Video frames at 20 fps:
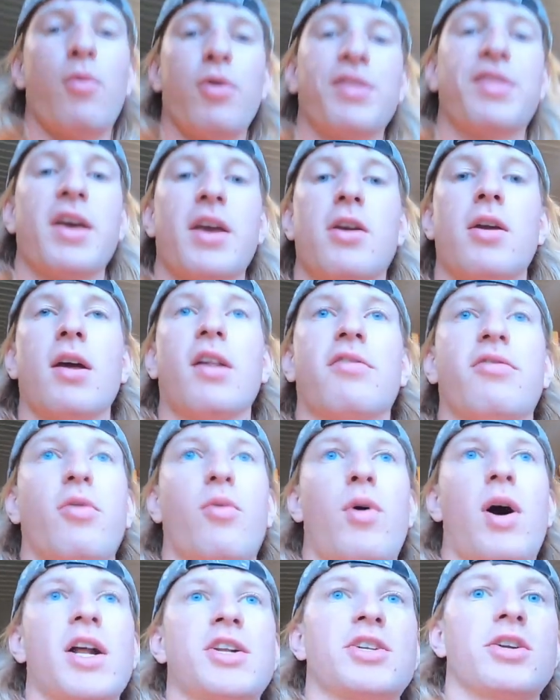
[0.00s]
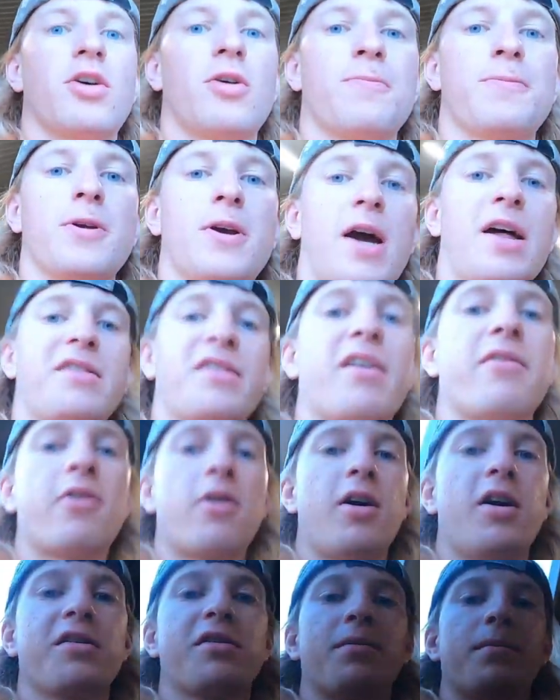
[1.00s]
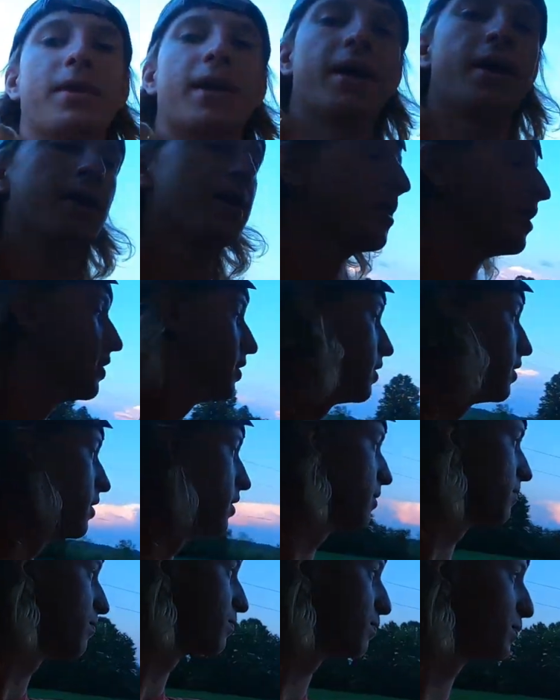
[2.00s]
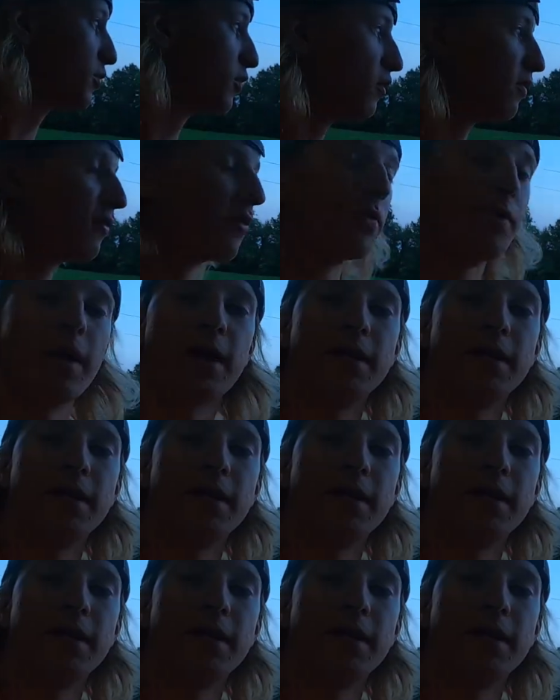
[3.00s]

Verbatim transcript: I wanna thank you guys for watching. Hope you guys have an awesome day beautiful